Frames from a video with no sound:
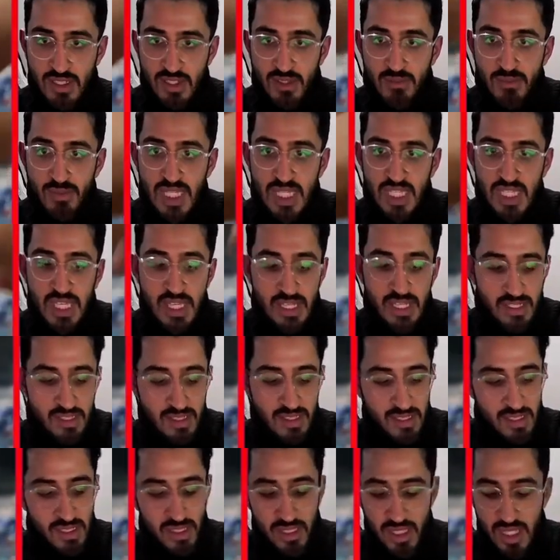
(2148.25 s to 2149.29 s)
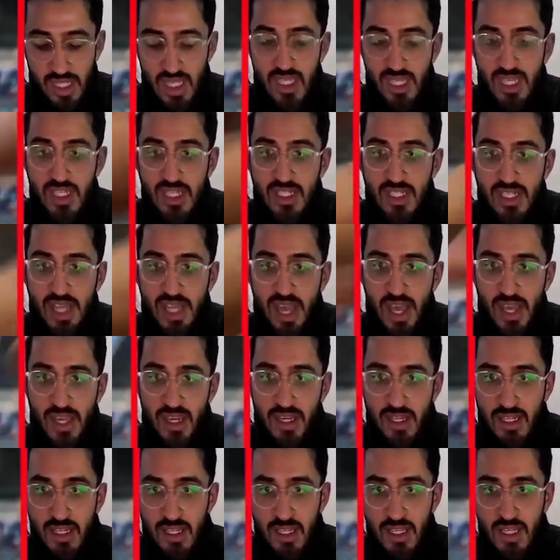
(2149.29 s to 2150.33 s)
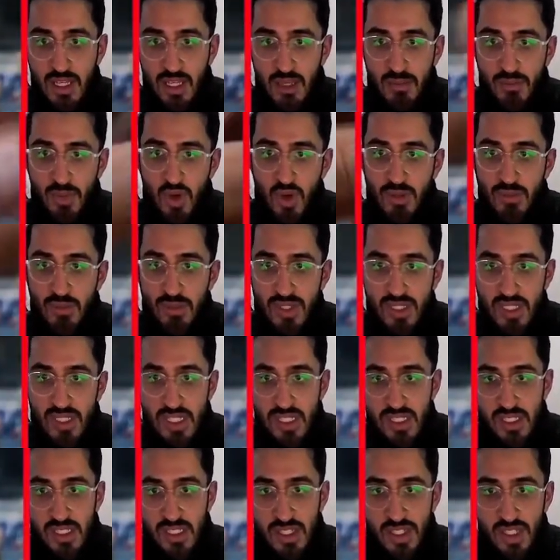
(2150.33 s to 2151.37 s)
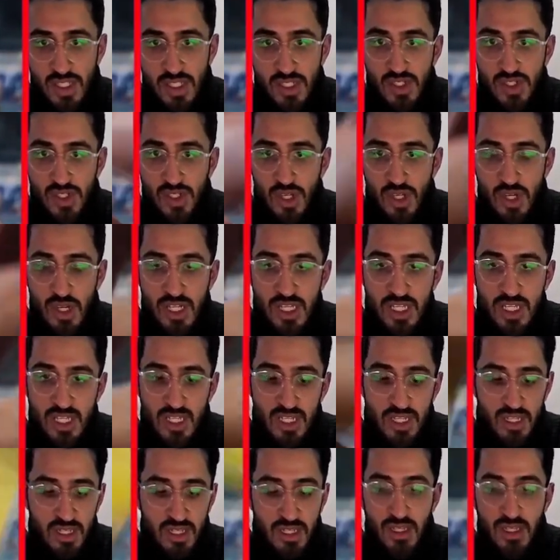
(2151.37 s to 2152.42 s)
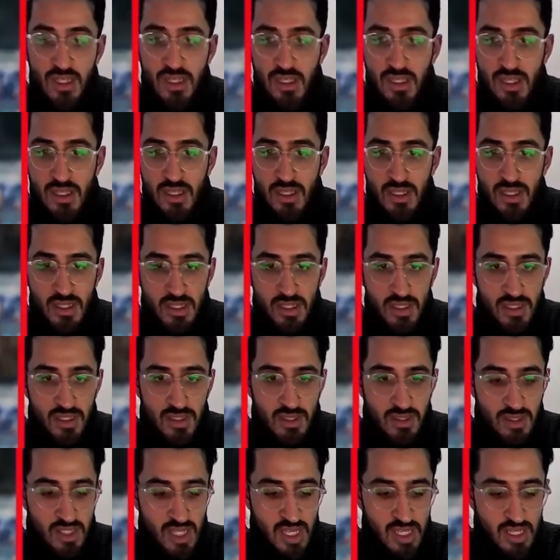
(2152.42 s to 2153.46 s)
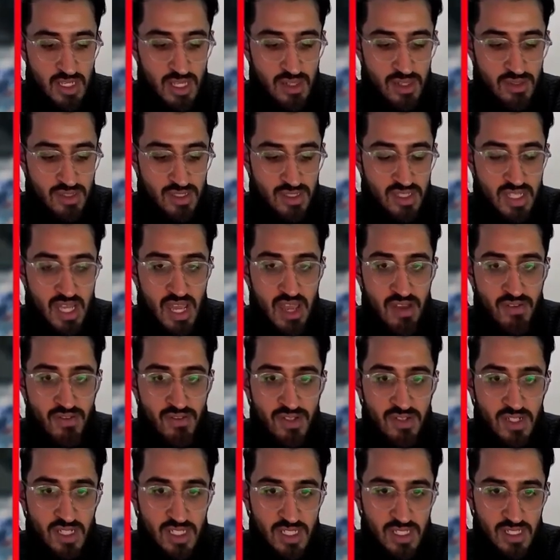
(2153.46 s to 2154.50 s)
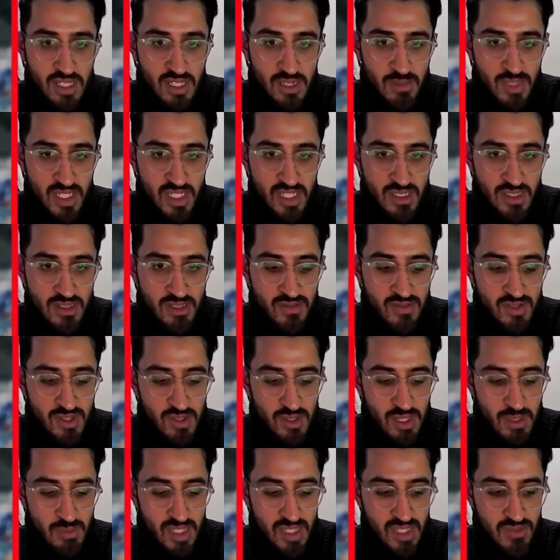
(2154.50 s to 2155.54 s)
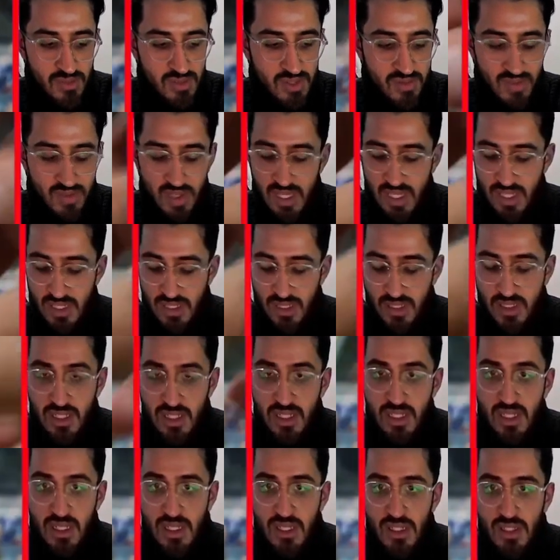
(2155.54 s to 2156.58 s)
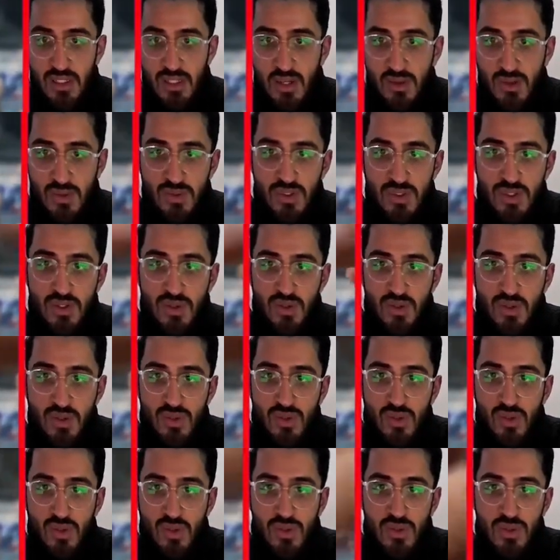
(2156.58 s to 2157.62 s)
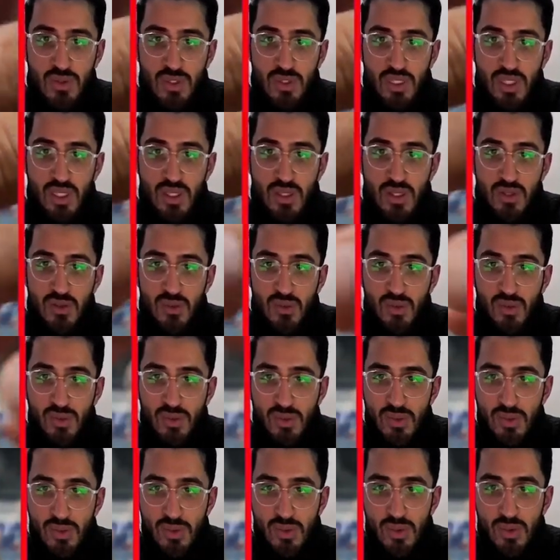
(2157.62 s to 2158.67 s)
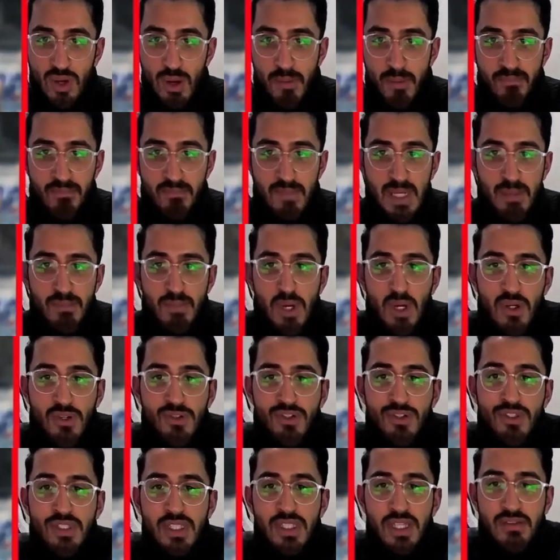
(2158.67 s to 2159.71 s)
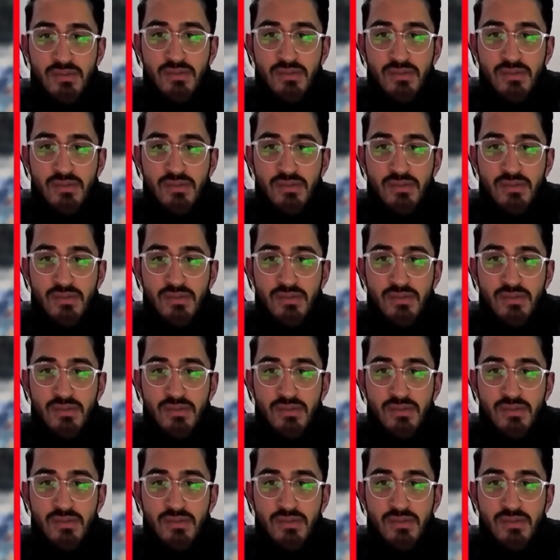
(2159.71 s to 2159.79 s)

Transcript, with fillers: Begins the entire Pokemon T C G journey. Okay, that's definitely coming into view. Let me get rid of that. Toedscool. Ooh, a Mabostive.